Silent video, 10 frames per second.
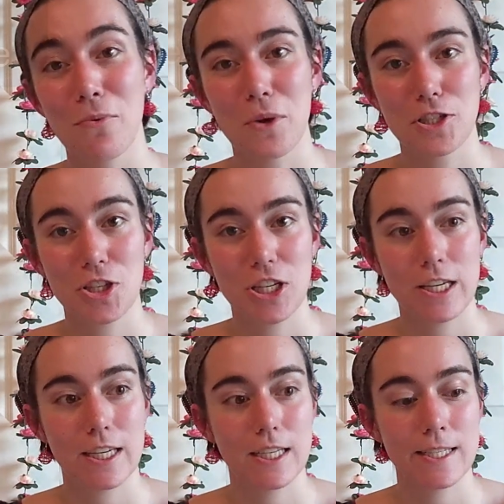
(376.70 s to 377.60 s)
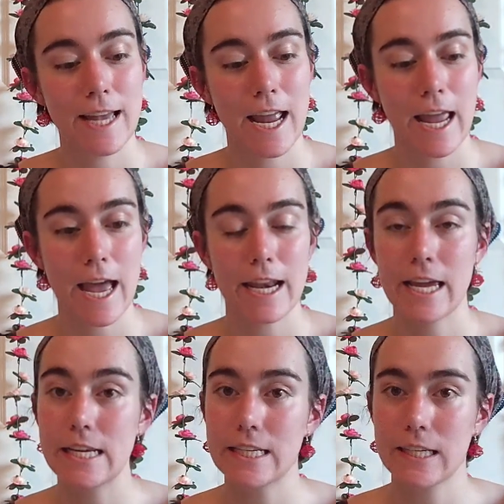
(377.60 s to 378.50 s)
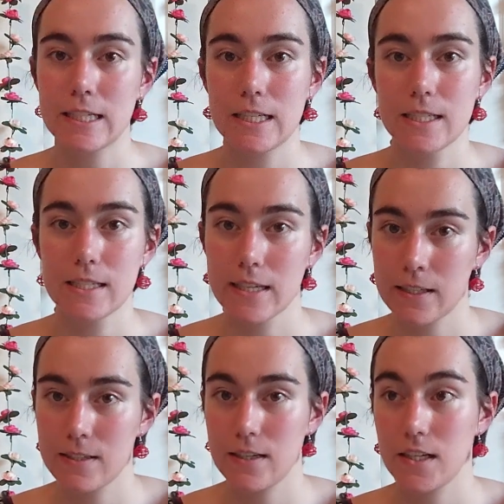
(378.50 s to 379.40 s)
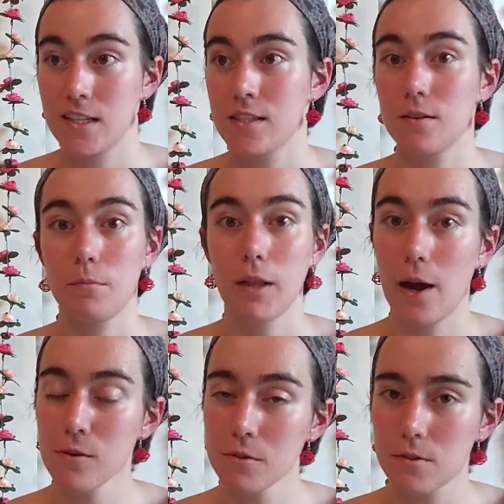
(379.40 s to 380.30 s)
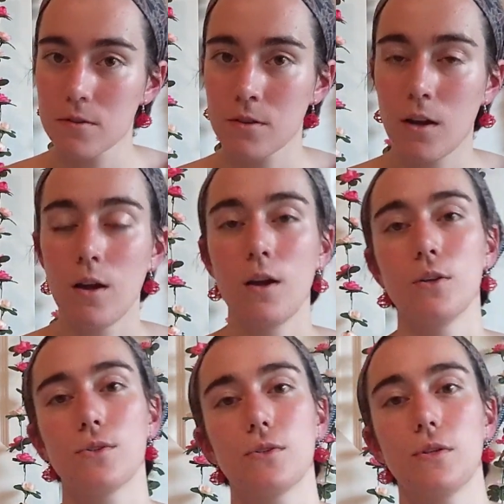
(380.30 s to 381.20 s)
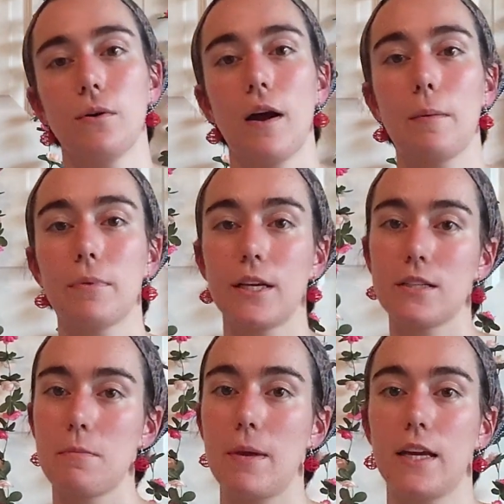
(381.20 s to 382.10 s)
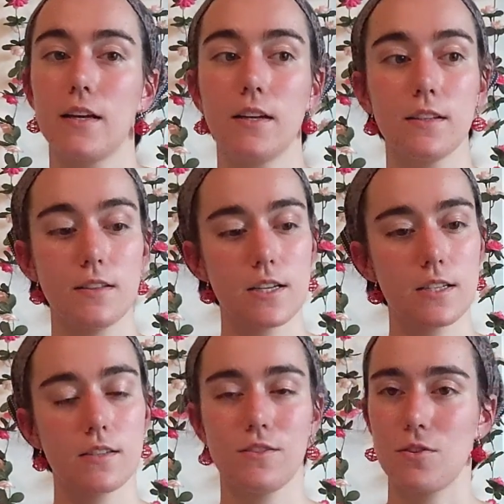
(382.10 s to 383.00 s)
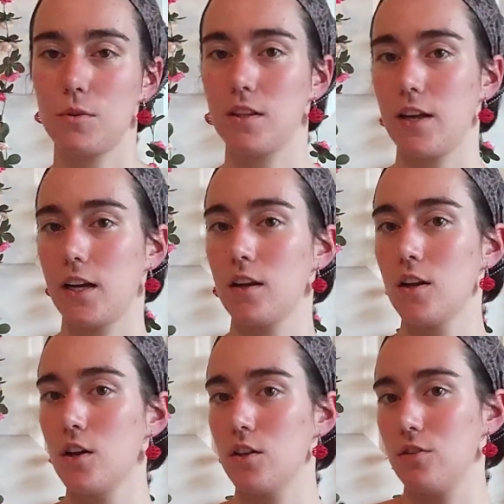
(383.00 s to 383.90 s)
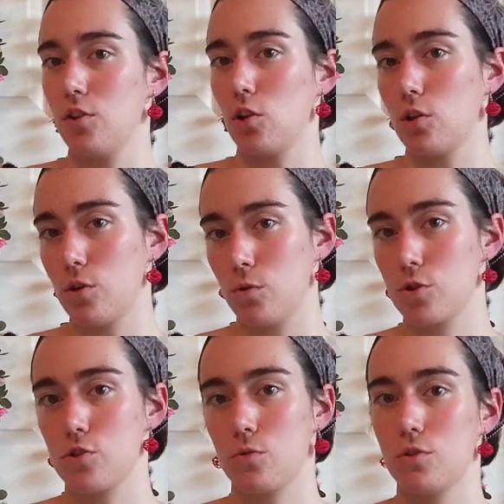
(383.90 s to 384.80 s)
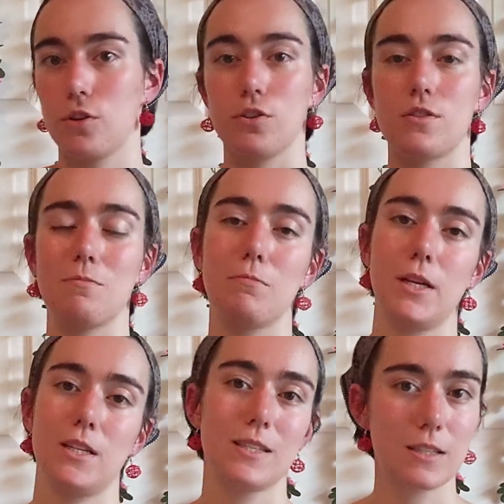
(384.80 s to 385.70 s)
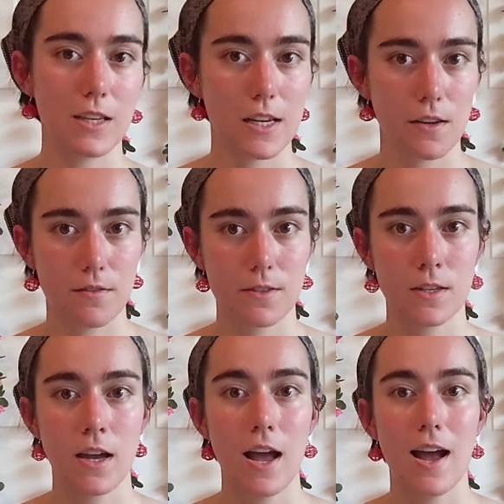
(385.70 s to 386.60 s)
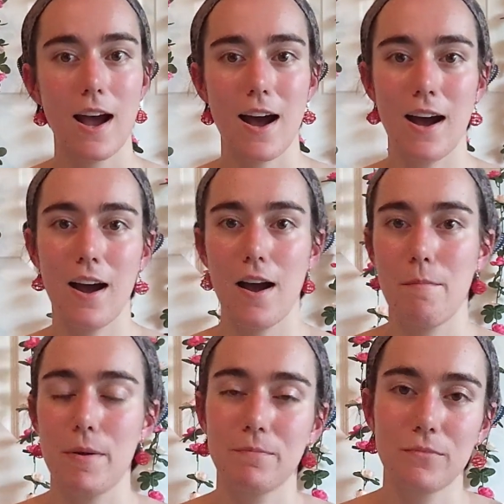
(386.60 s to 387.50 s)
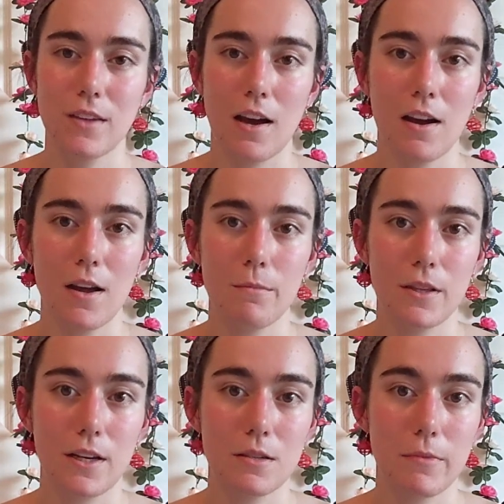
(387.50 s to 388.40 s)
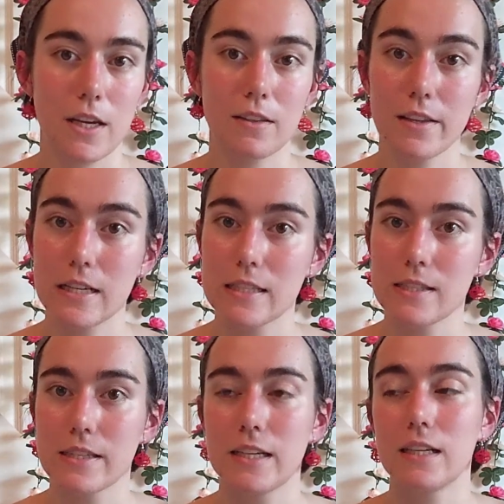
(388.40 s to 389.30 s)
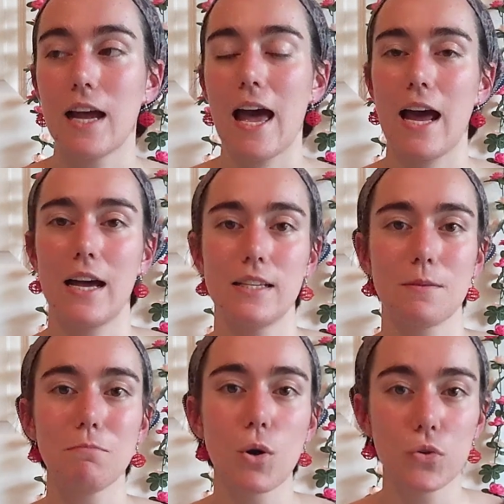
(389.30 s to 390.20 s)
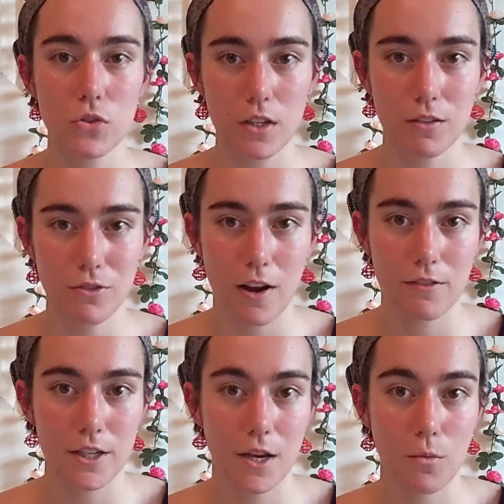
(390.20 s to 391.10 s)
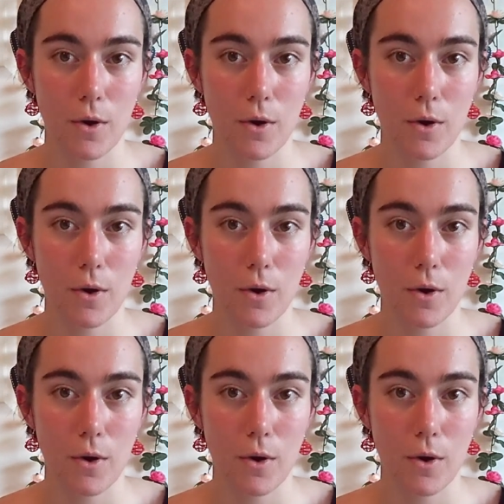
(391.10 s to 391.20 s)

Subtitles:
which is an 1860s blouse. So I'm planning to make this, so with like the low shoulders, the big sleeves. I'm planning to make this as mostly for everyday